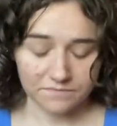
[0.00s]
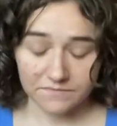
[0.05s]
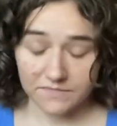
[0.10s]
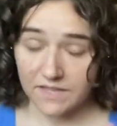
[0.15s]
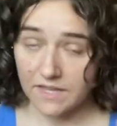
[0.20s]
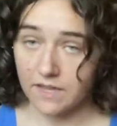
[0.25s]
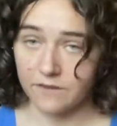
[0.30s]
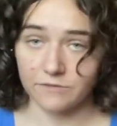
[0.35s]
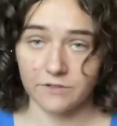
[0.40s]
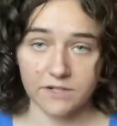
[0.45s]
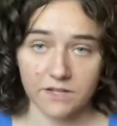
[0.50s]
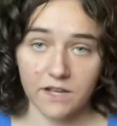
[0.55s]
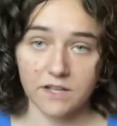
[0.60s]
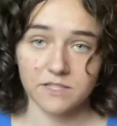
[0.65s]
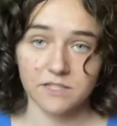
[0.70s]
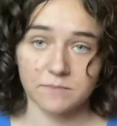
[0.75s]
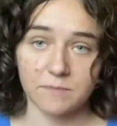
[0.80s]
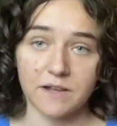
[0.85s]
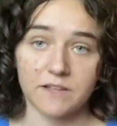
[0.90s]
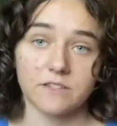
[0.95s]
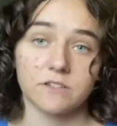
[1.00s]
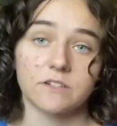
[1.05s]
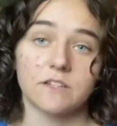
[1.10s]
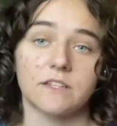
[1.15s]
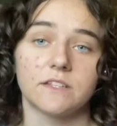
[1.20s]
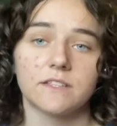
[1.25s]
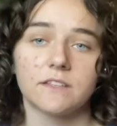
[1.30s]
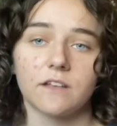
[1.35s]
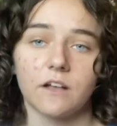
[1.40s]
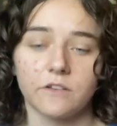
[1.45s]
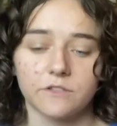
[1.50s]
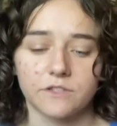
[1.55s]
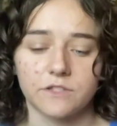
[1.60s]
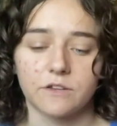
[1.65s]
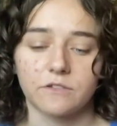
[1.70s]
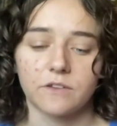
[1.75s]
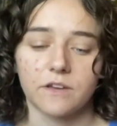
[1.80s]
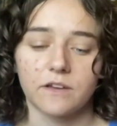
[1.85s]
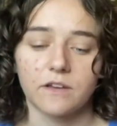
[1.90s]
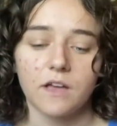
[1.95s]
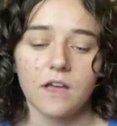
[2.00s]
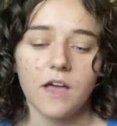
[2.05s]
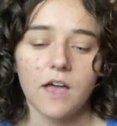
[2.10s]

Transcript: every customizer needs a Dollsona,